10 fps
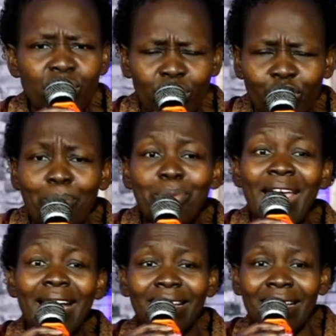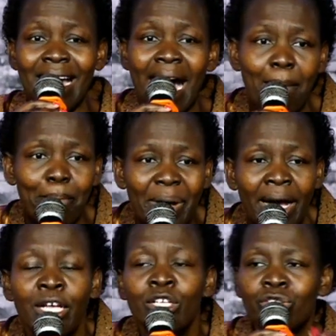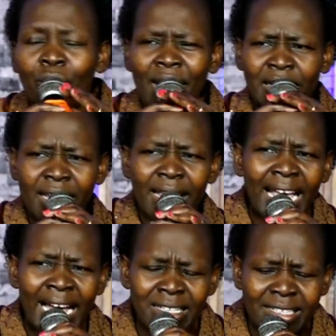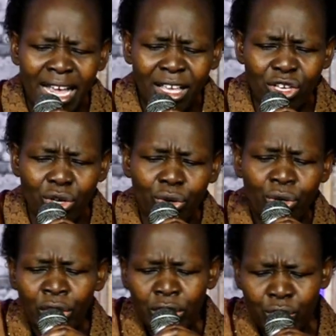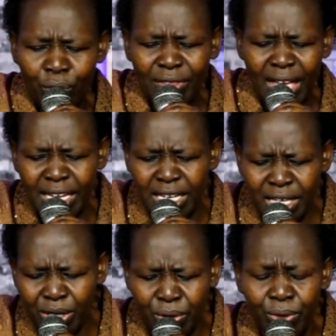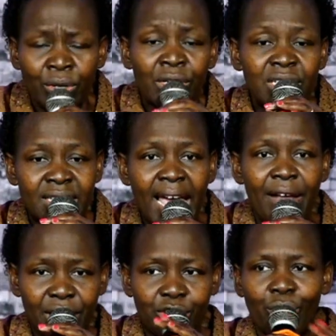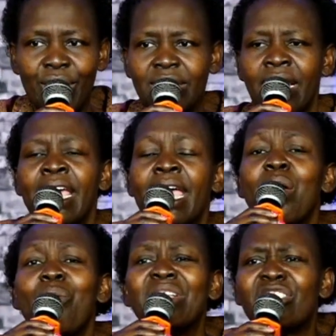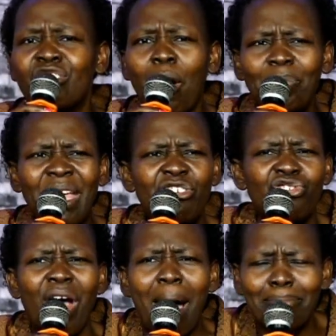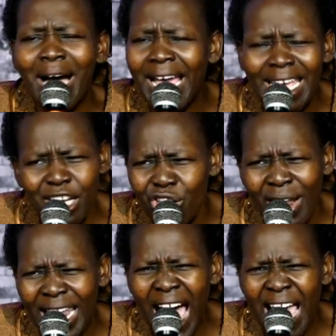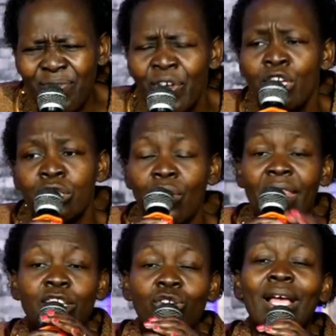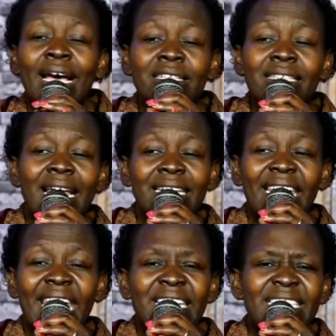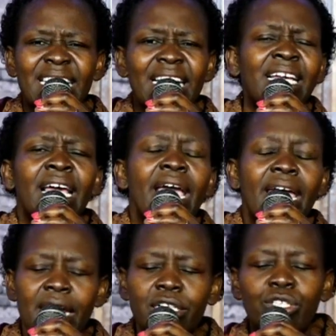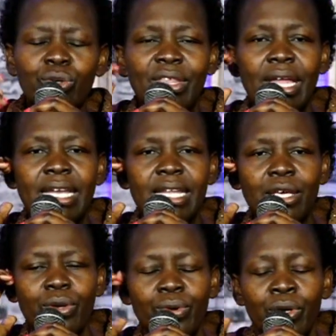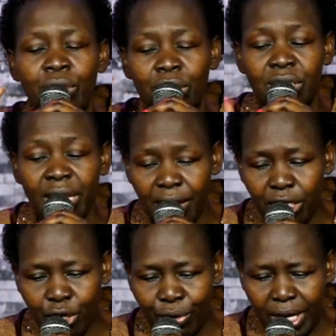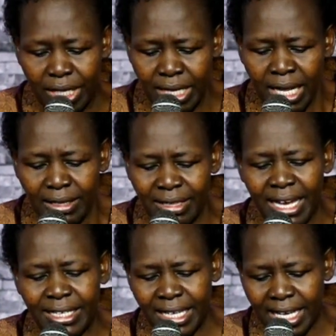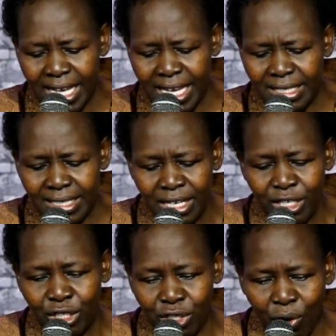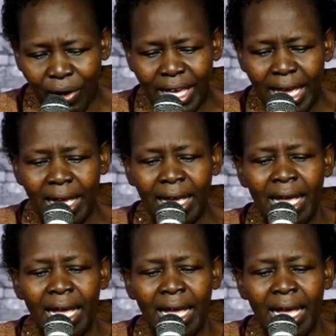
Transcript: you to break camp so that He can take you to the new territories. He will stop the drama in your life so that you can start getting into the new territories that He is talking